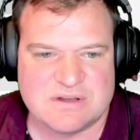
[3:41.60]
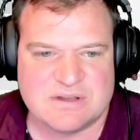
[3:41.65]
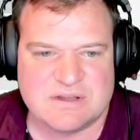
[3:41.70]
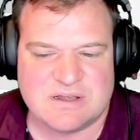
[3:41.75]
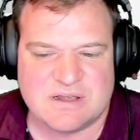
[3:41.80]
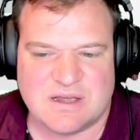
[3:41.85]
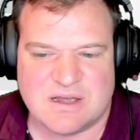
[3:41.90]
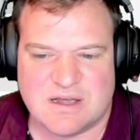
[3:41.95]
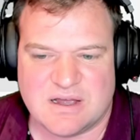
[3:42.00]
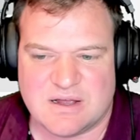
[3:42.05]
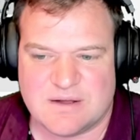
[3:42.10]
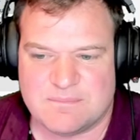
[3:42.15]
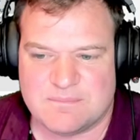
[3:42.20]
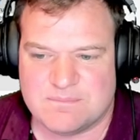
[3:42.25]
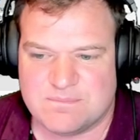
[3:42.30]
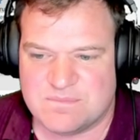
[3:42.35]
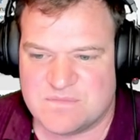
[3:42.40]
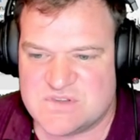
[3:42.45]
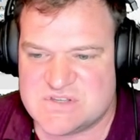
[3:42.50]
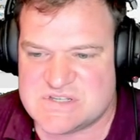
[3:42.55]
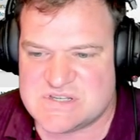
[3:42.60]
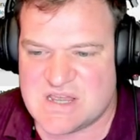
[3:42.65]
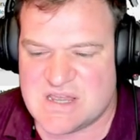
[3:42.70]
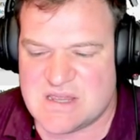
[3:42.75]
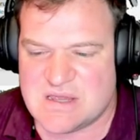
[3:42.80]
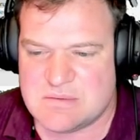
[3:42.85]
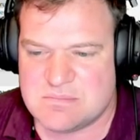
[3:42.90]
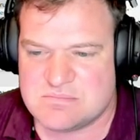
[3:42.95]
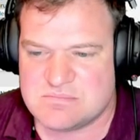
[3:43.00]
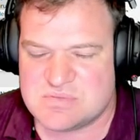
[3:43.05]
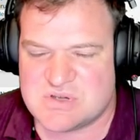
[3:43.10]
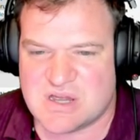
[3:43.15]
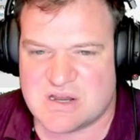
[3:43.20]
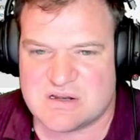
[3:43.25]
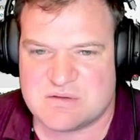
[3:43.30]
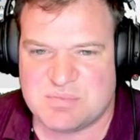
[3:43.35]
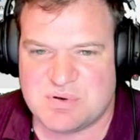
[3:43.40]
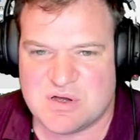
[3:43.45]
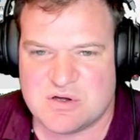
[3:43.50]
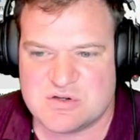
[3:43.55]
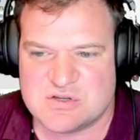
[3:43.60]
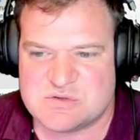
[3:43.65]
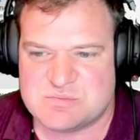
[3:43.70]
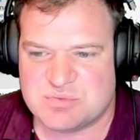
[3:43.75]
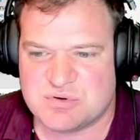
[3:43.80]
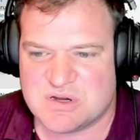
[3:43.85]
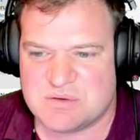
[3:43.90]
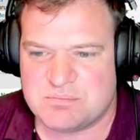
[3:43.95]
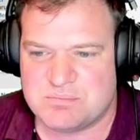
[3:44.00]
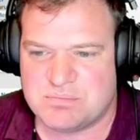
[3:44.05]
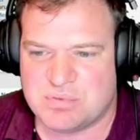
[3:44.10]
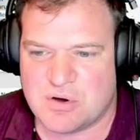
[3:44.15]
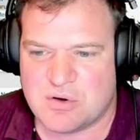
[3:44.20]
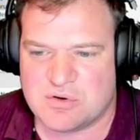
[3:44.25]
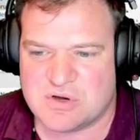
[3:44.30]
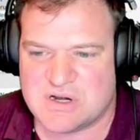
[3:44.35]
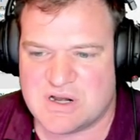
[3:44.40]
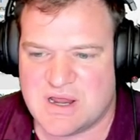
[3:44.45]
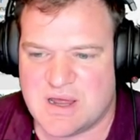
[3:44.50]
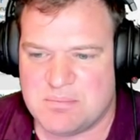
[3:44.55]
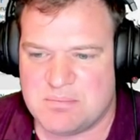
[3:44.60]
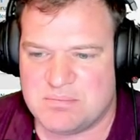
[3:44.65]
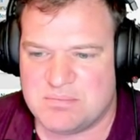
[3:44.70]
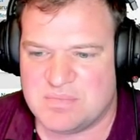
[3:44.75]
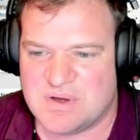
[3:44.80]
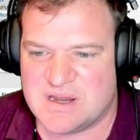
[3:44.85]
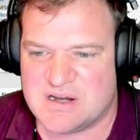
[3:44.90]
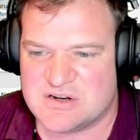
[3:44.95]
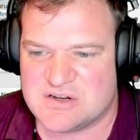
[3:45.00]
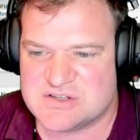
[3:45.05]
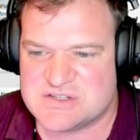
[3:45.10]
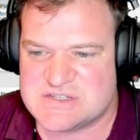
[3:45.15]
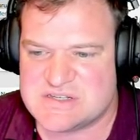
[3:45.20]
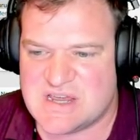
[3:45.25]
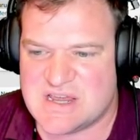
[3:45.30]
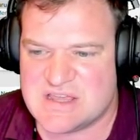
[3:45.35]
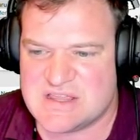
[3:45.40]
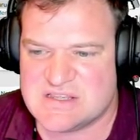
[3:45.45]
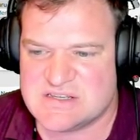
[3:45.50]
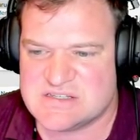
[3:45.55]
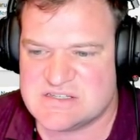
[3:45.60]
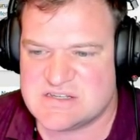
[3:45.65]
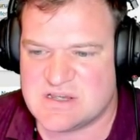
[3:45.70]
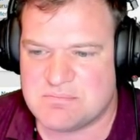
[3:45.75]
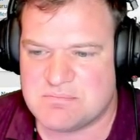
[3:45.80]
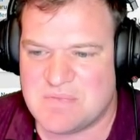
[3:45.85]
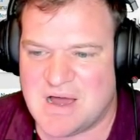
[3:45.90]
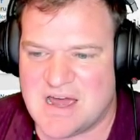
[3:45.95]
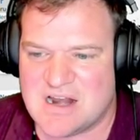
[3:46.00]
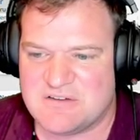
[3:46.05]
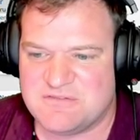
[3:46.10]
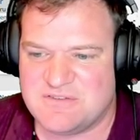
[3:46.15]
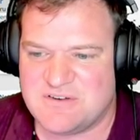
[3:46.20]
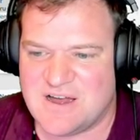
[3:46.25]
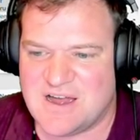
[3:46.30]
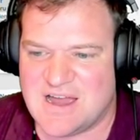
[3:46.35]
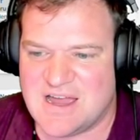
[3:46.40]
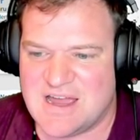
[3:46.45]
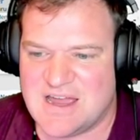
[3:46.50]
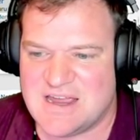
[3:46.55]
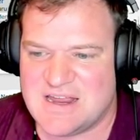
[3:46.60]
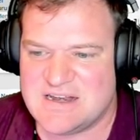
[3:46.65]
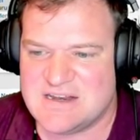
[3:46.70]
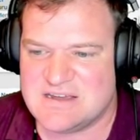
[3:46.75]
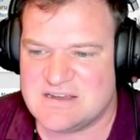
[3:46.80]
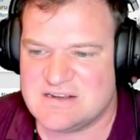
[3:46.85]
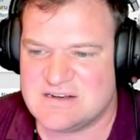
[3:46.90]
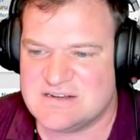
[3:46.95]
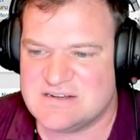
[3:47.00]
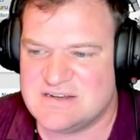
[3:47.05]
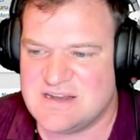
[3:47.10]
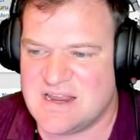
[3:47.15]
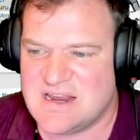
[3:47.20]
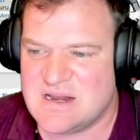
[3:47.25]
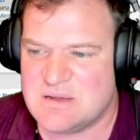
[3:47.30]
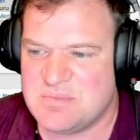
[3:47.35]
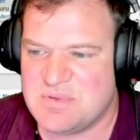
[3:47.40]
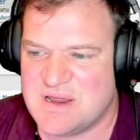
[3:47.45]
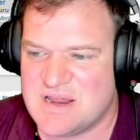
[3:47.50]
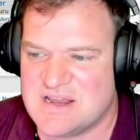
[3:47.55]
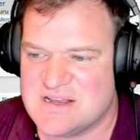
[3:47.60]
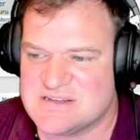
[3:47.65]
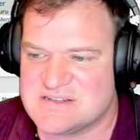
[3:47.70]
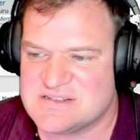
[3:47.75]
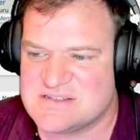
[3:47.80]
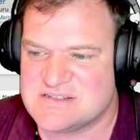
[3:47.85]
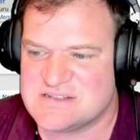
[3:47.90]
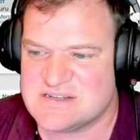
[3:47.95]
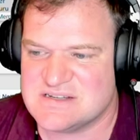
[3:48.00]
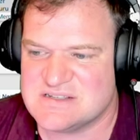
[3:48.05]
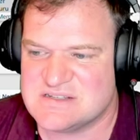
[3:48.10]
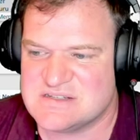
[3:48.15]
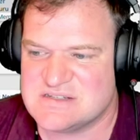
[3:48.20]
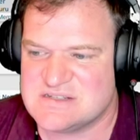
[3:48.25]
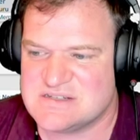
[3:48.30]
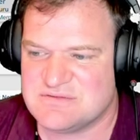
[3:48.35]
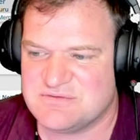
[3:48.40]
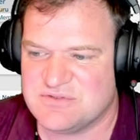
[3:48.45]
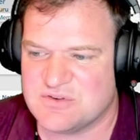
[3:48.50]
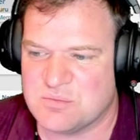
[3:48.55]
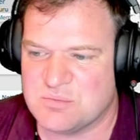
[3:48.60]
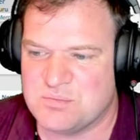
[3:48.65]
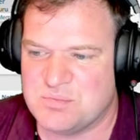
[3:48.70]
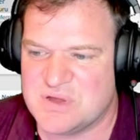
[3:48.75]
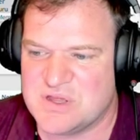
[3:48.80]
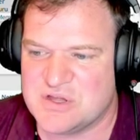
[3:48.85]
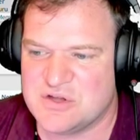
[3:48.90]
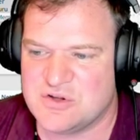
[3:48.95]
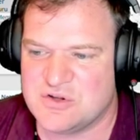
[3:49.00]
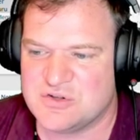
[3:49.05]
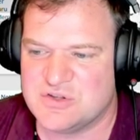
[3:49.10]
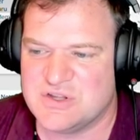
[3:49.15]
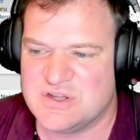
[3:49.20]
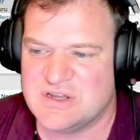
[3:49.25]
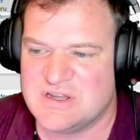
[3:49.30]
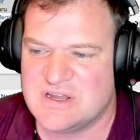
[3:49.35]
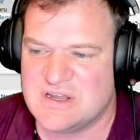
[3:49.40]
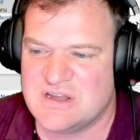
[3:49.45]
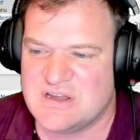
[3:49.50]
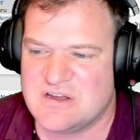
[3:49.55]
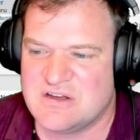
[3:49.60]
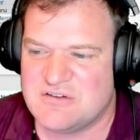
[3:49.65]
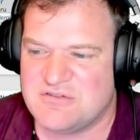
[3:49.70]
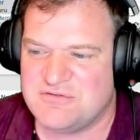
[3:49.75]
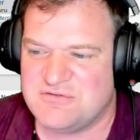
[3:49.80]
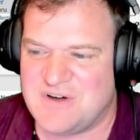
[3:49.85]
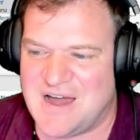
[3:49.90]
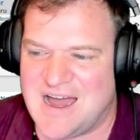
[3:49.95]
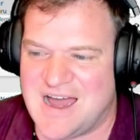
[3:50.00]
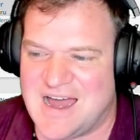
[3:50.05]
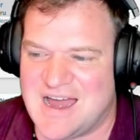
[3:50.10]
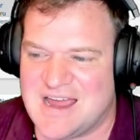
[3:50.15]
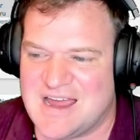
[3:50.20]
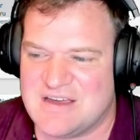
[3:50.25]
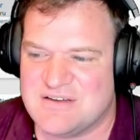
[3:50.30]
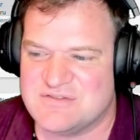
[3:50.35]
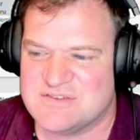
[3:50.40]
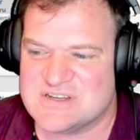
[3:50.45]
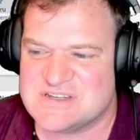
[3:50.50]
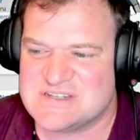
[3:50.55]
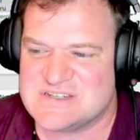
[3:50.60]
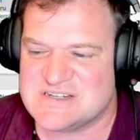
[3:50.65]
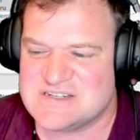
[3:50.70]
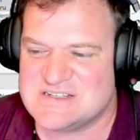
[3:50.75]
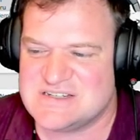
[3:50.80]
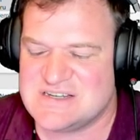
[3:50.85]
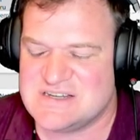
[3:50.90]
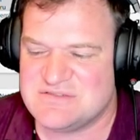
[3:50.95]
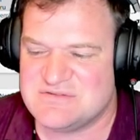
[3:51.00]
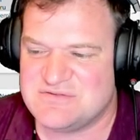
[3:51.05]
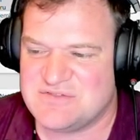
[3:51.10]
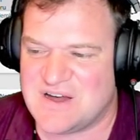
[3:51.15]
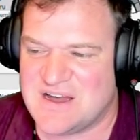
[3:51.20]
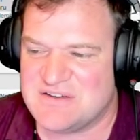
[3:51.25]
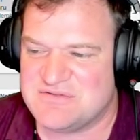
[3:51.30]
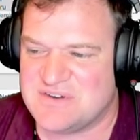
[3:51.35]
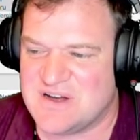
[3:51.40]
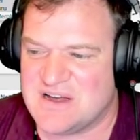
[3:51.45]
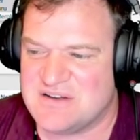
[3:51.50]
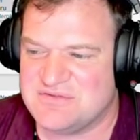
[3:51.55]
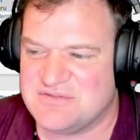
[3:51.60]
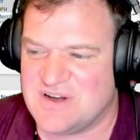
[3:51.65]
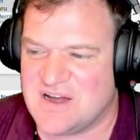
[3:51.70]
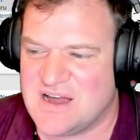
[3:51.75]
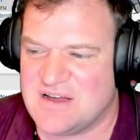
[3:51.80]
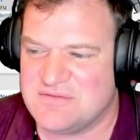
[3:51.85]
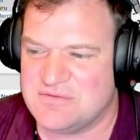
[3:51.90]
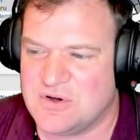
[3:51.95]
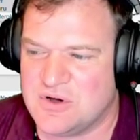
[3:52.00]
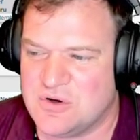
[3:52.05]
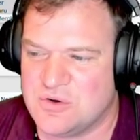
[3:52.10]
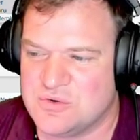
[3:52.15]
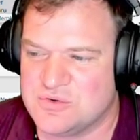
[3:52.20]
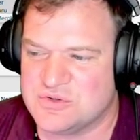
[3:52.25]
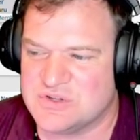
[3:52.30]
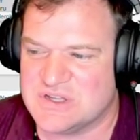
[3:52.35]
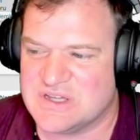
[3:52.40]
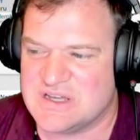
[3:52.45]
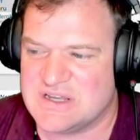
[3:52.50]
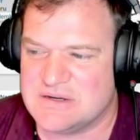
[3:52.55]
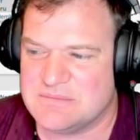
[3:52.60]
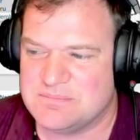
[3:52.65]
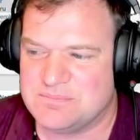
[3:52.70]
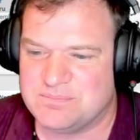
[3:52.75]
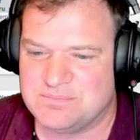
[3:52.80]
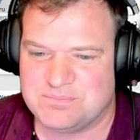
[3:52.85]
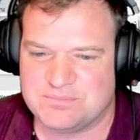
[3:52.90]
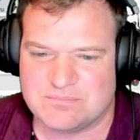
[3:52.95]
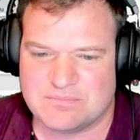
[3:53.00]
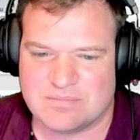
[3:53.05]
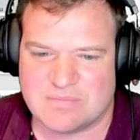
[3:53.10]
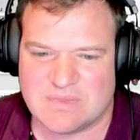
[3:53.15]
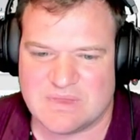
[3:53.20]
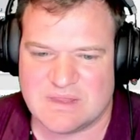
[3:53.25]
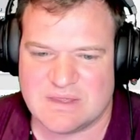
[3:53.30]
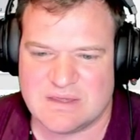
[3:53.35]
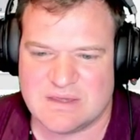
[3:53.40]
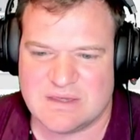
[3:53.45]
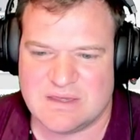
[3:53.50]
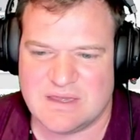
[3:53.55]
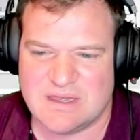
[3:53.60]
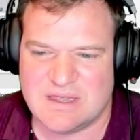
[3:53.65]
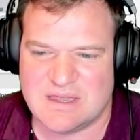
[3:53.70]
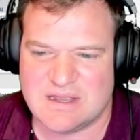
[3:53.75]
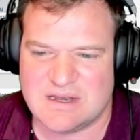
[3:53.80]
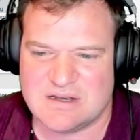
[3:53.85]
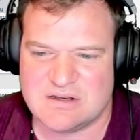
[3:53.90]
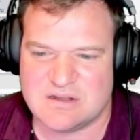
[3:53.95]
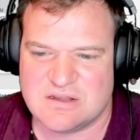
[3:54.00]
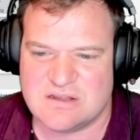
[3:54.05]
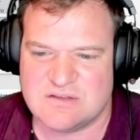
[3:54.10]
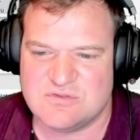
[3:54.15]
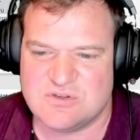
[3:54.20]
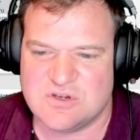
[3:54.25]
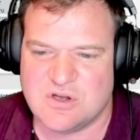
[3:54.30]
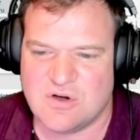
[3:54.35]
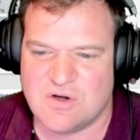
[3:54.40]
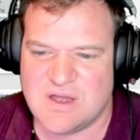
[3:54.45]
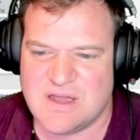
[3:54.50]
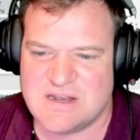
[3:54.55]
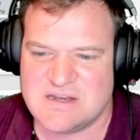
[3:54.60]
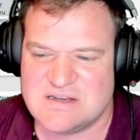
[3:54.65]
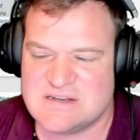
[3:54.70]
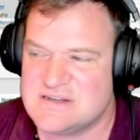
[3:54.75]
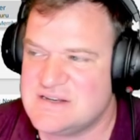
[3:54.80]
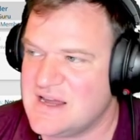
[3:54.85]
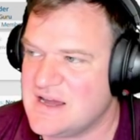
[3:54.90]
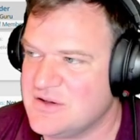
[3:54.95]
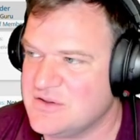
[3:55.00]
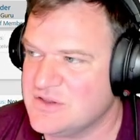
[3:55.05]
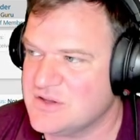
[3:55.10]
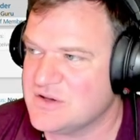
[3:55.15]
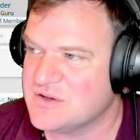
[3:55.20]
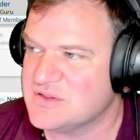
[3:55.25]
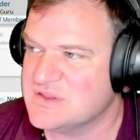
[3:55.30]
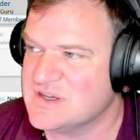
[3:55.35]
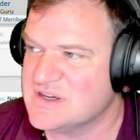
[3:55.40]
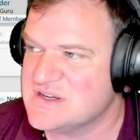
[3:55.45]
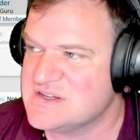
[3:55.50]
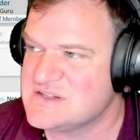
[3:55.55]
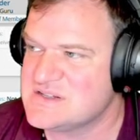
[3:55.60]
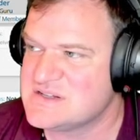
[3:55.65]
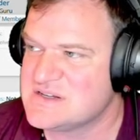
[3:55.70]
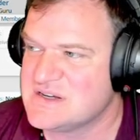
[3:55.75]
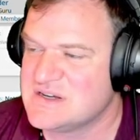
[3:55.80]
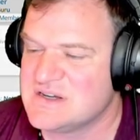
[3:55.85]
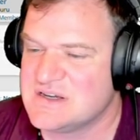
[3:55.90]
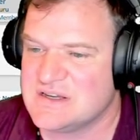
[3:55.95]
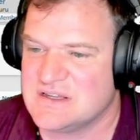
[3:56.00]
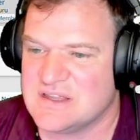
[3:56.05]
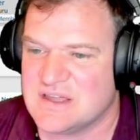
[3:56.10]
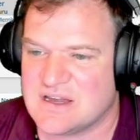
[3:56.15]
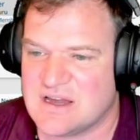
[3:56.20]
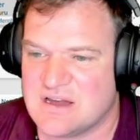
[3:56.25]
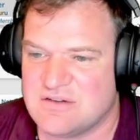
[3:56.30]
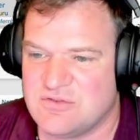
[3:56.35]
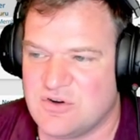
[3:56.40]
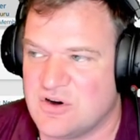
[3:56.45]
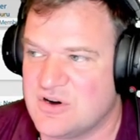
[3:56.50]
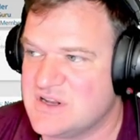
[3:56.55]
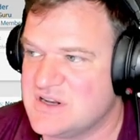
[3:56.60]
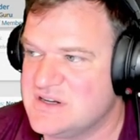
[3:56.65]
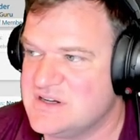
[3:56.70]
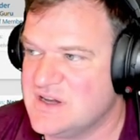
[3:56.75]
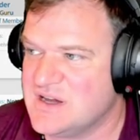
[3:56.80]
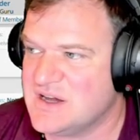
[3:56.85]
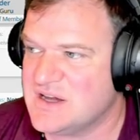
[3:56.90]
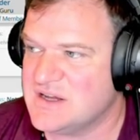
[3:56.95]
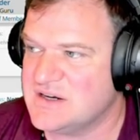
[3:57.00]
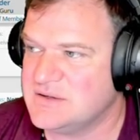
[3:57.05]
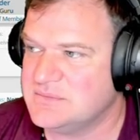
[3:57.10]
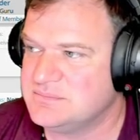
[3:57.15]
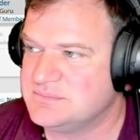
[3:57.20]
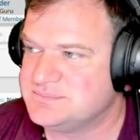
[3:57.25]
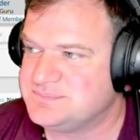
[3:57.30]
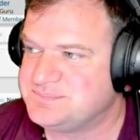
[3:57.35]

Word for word: um, same kind of post broken up, but it'll say this is a modified database. It's for build 5, 16555 only. And if you go ahead and download this, like I've already done,